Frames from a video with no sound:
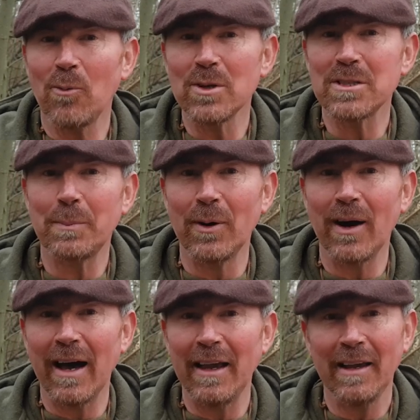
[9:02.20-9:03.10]
want to put
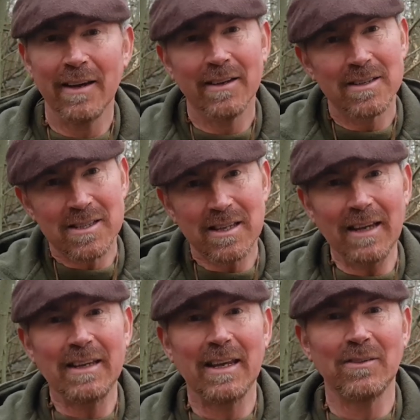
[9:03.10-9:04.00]
a
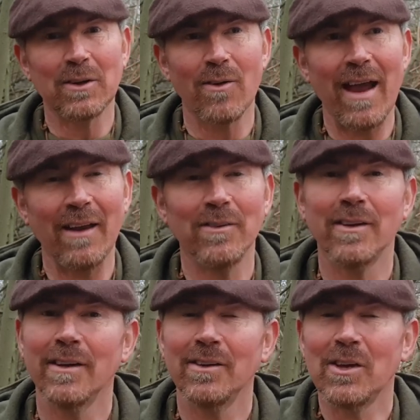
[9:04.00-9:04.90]
stake in the ground,
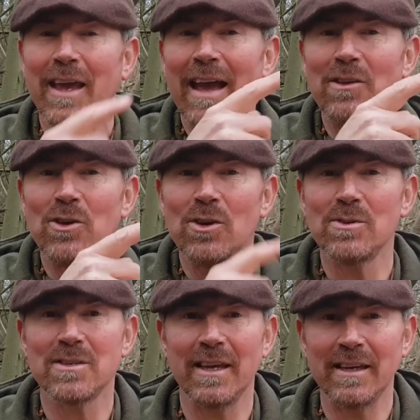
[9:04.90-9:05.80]
you can
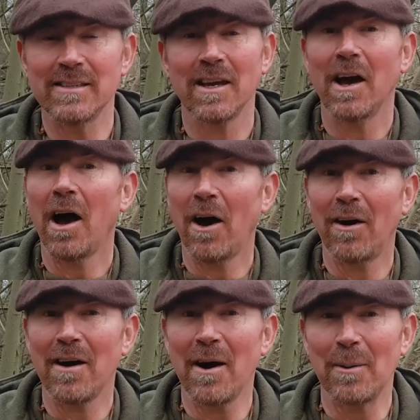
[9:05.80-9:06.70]
use these
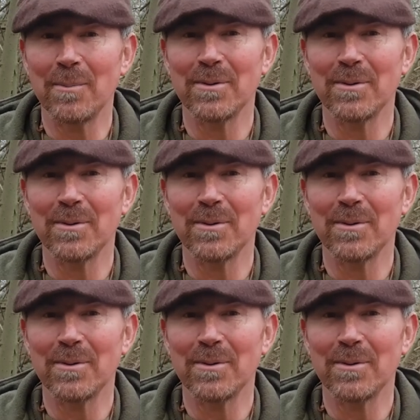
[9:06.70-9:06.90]
hung up.